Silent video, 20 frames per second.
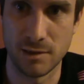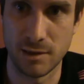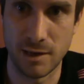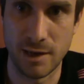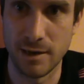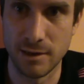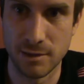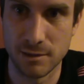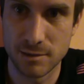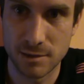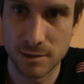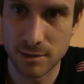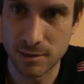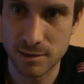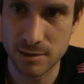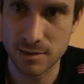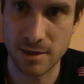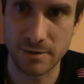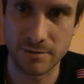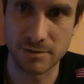
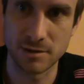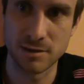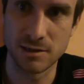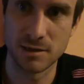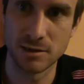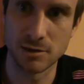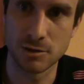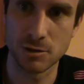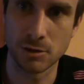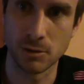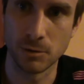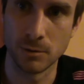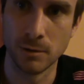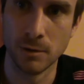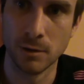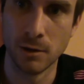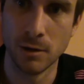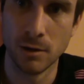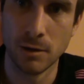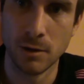1872.
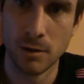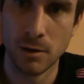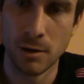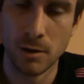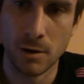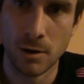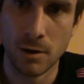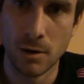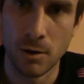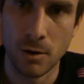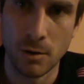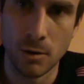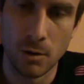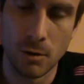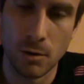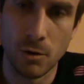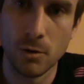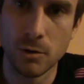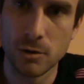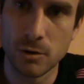
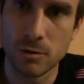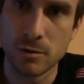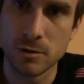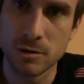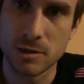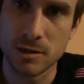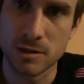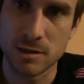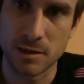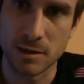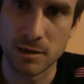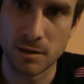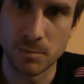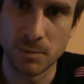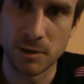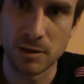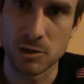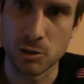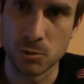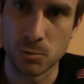Or you can just say the
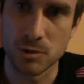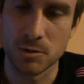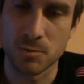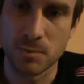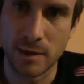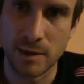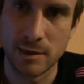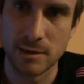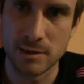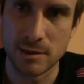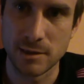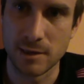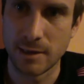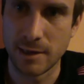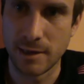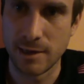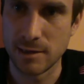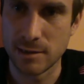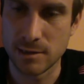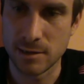picture was painted in
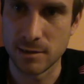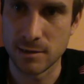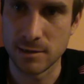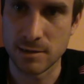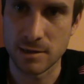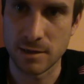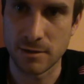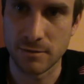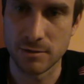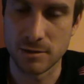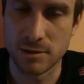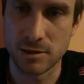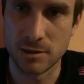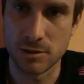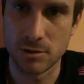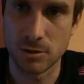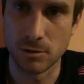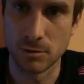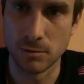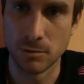
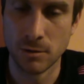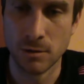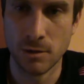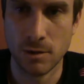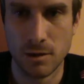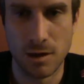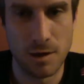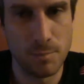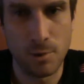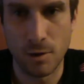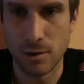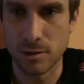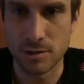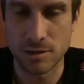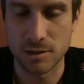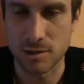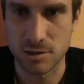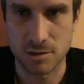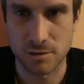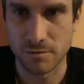1872.
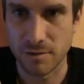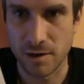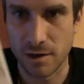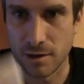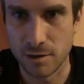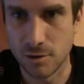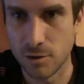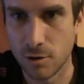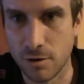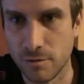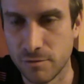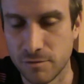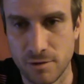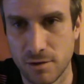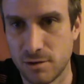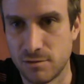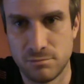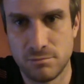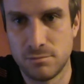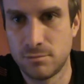Apologies to Van Gogh,
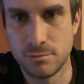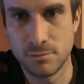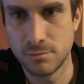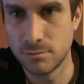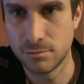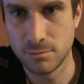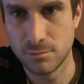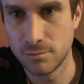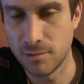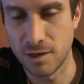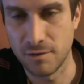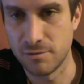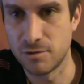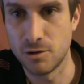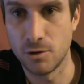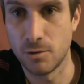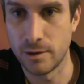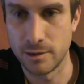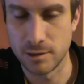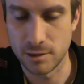I have
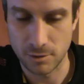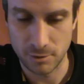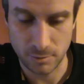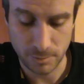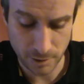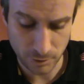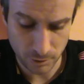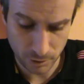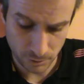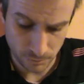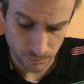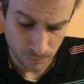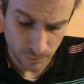no idea about you.